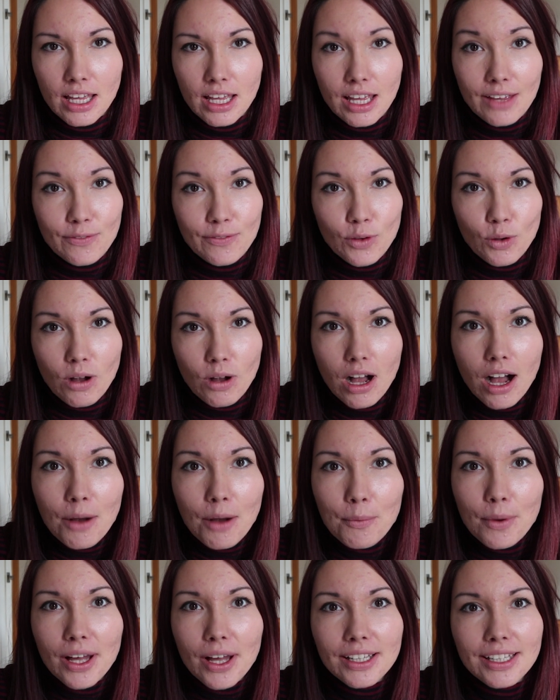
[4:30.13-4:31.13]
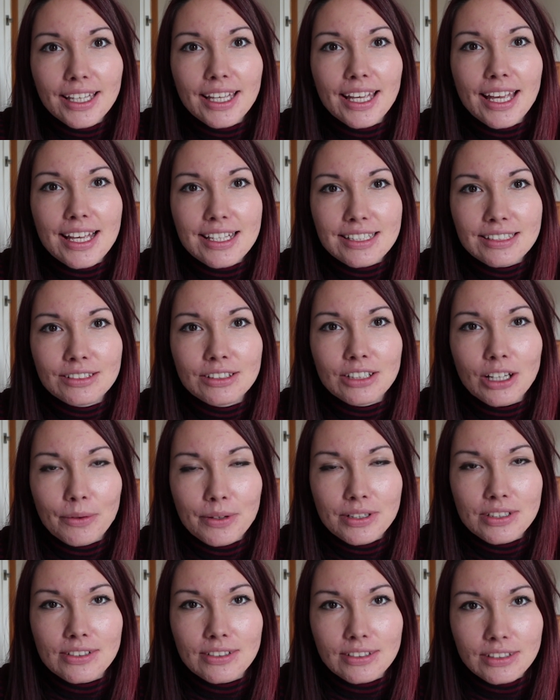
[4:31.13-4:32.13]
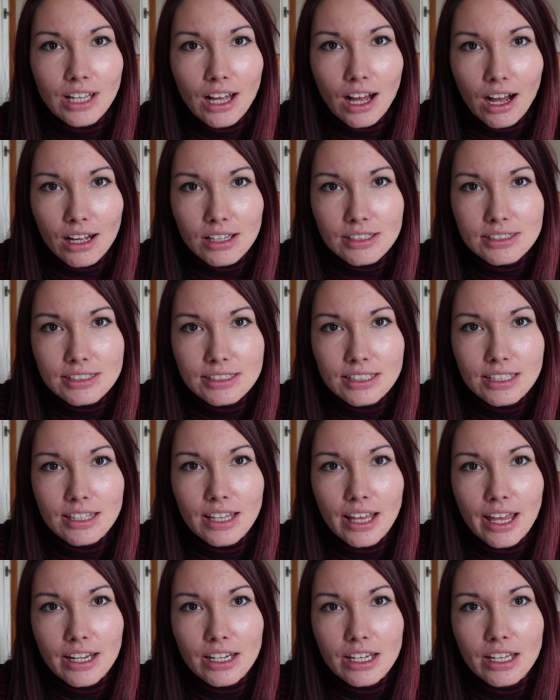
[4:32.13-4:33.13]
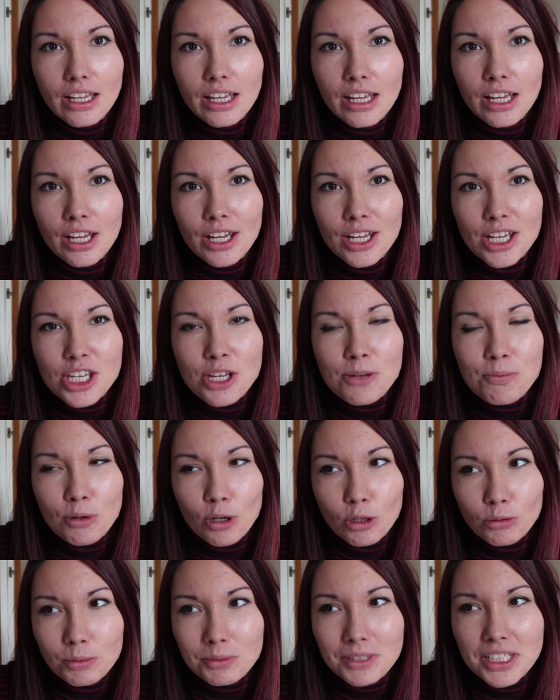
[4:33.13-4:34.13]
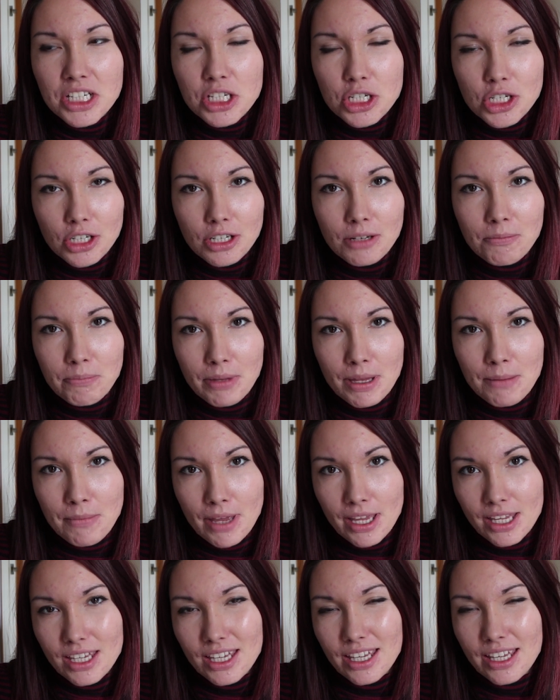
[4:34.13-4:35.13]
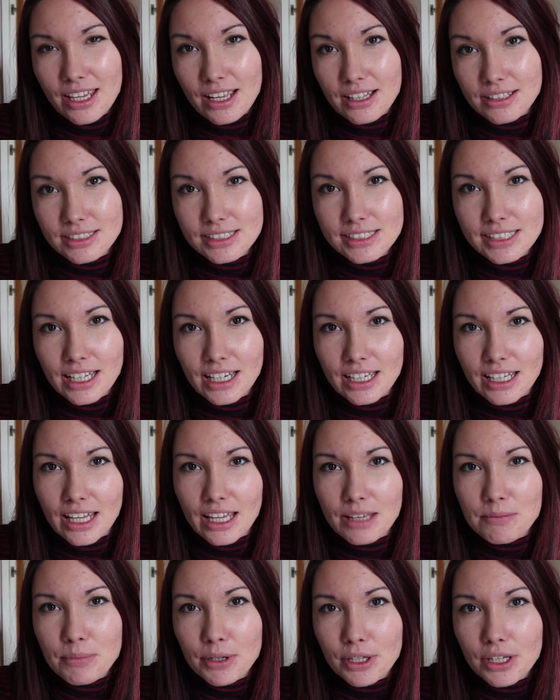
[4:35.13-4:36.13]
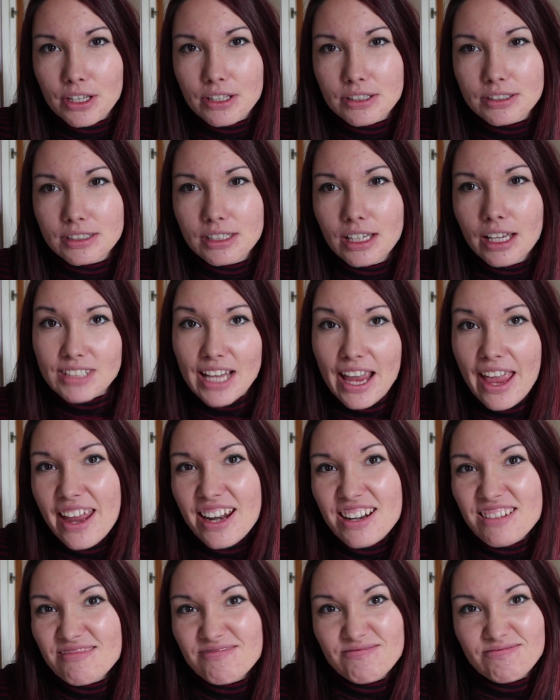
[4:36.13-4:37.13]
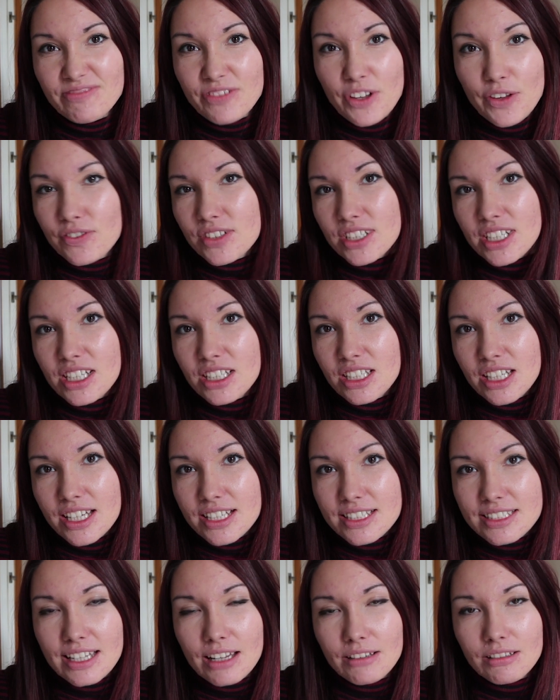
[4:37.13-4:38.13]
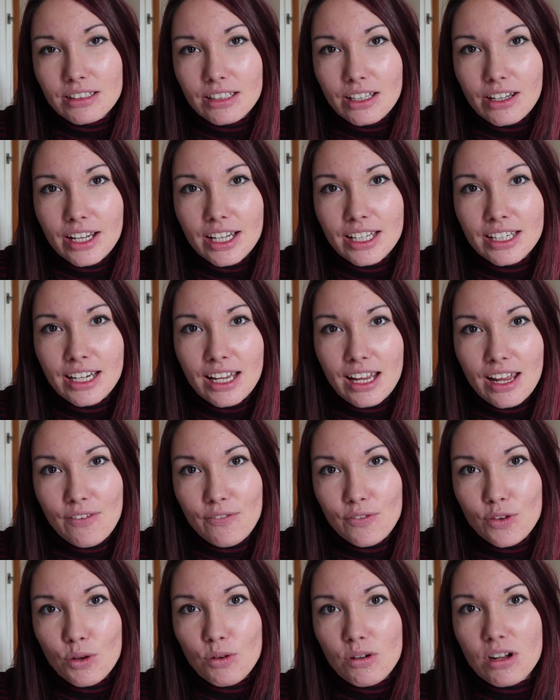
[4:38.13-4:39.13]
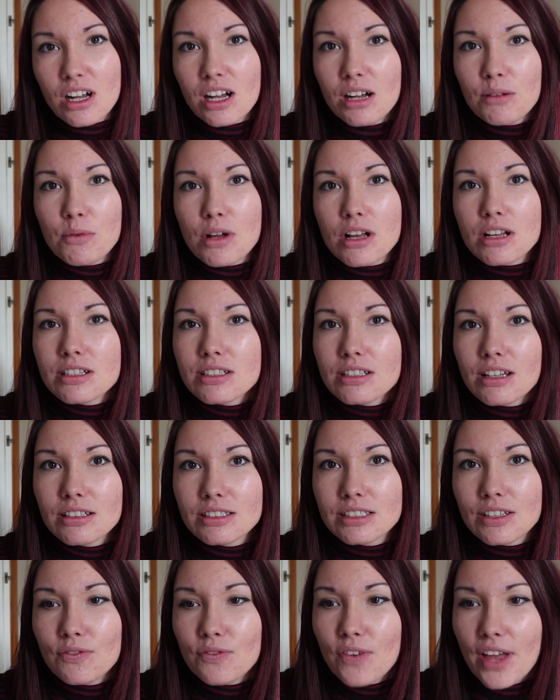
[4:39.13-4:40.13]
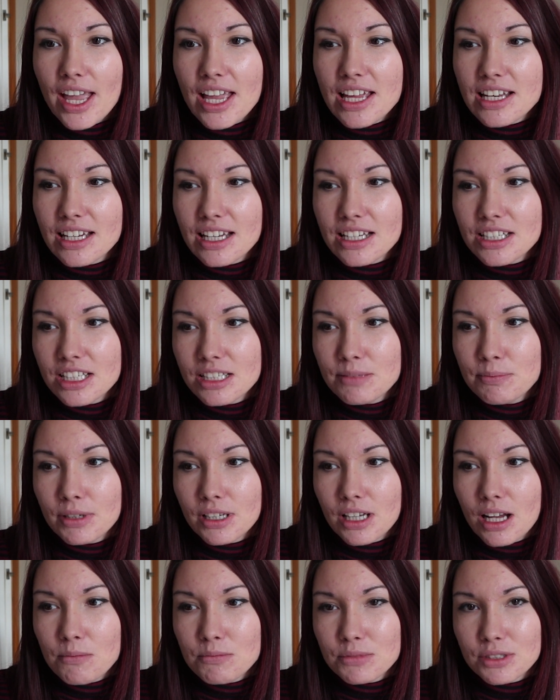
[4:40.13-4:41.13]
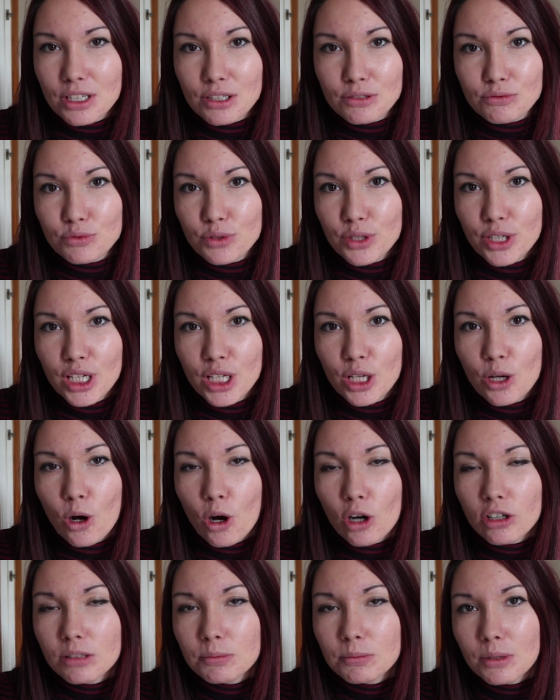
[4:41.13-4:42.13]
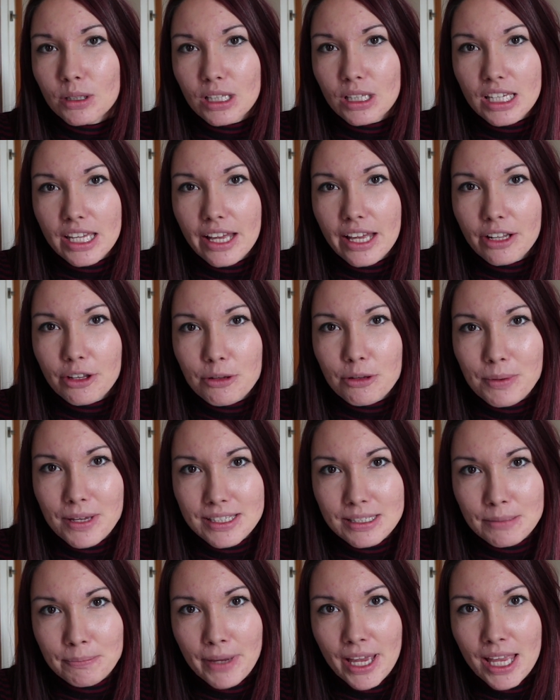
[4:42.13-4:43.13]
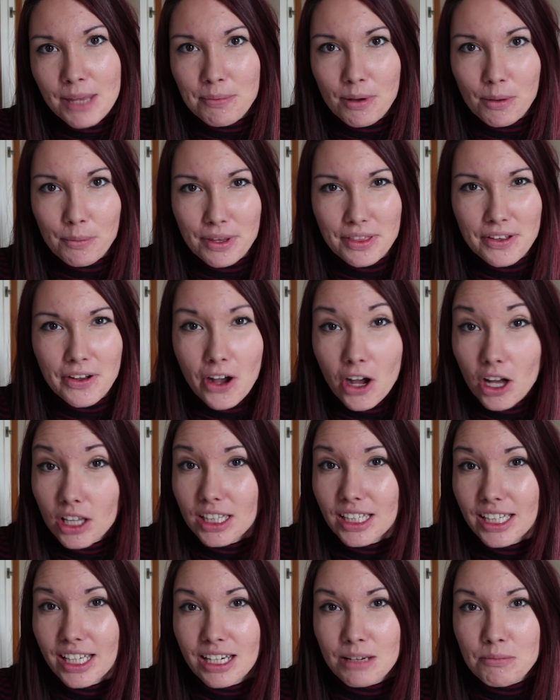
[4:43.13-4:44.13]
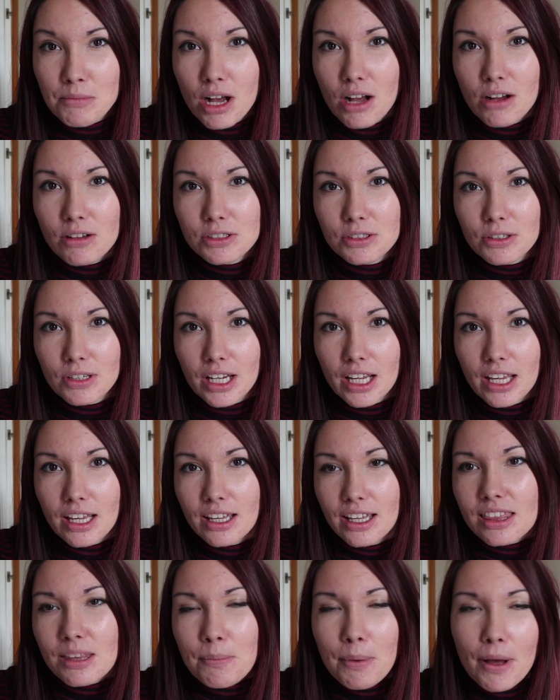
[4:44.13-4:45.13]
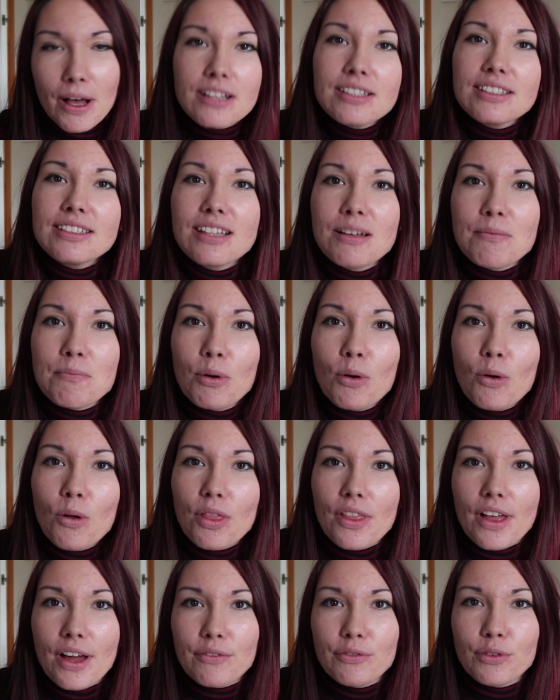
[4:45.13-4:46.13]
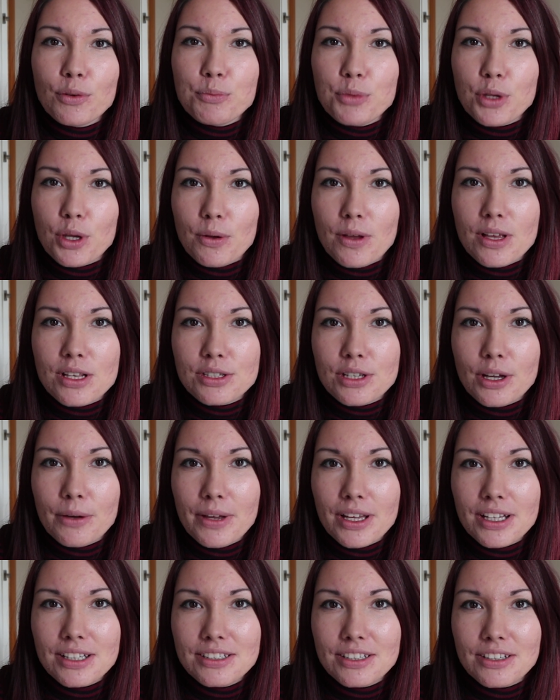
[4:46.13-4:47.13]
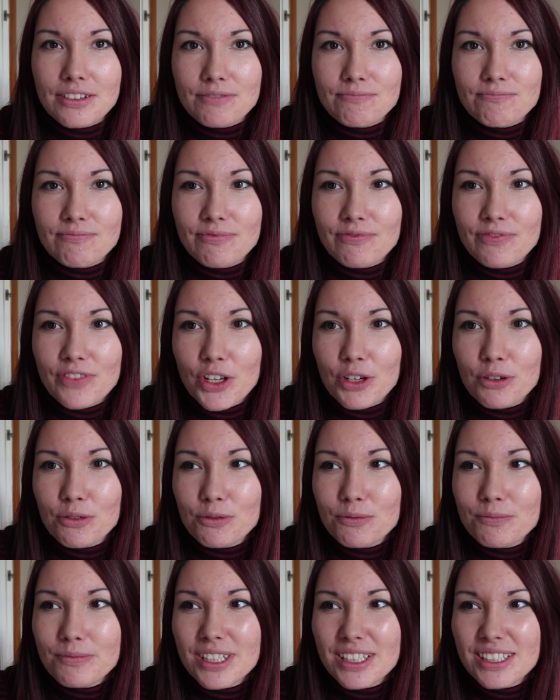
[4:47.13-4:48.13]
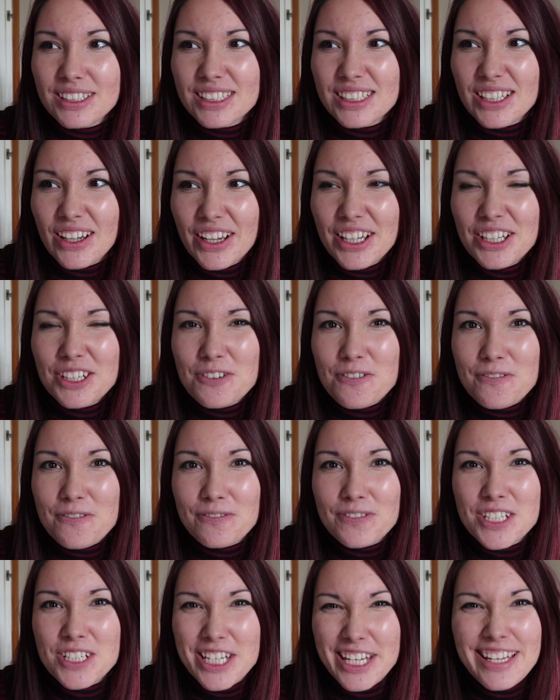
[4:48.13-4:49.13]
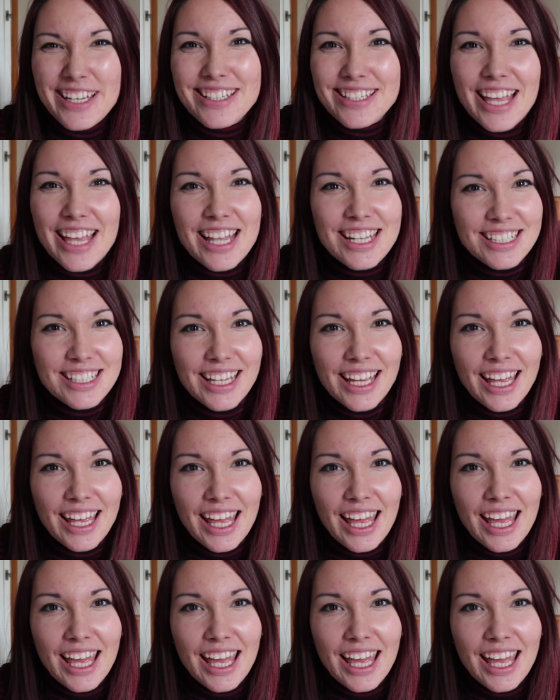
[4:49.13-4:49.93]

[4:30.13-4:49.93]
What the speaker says: If your artwork isn't going to last, then you probably shouldn't be making and selling it, because 10, 15 years down the line, if your artwork starts to fade and just becomes a really horrible yellow piece of paper with hardly any marks on it, the person that bought that from you is going to feel kind of cheated